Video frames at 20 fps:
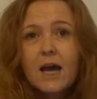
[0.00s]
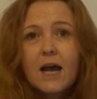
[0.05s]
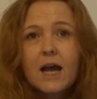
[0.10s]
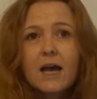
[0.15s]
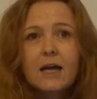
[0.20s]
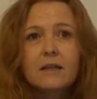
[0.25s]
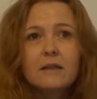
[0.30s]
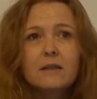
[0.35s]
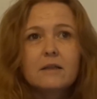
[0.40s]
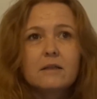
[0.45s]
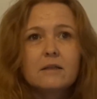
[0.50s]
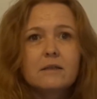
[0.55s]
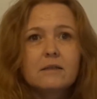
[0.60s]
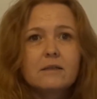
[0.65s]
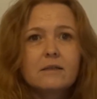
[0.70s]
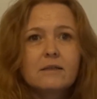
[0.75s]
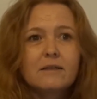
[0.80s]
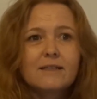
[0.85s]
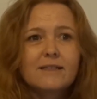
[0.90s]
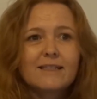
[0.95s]
and
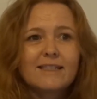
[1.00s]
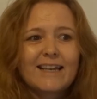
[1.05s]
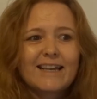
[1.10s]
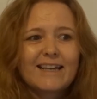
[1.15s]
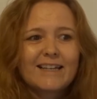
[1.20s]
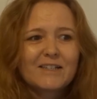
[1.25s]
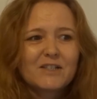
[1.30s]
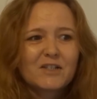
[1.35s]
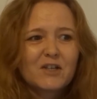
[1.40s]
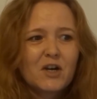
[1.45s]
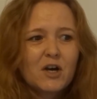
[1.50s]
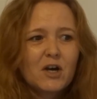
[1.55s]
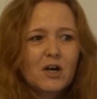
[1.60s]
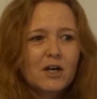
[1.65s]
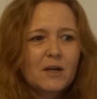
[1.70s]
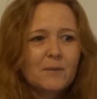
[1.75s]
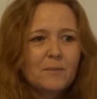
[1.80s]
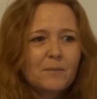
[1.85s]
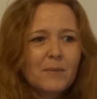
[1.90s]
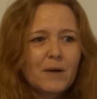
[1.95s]
the second
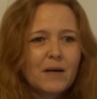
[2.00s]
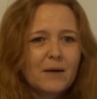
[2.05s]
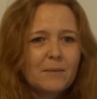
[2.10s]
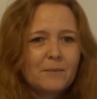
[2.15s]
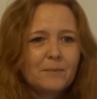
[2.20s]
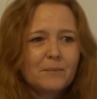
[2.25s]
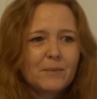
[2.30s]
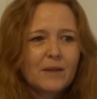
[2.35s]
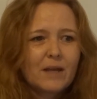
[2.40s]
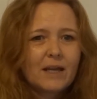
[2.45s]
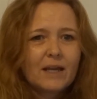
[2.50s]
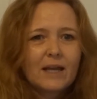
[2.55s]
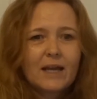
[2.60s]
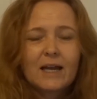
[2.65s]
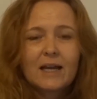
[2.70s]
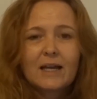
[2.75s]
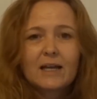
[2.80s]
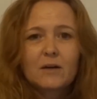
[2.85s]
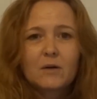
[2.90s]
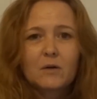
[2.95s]
time um,
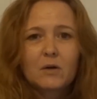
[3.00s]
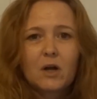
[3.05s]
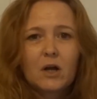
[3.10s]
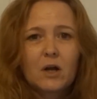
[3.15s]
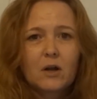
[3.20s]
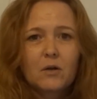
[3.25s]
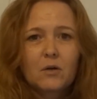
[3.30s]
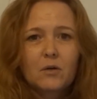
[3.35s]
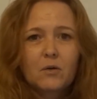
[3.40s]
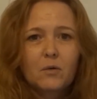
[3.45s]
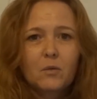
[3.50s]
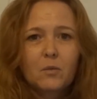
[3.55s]
again, like,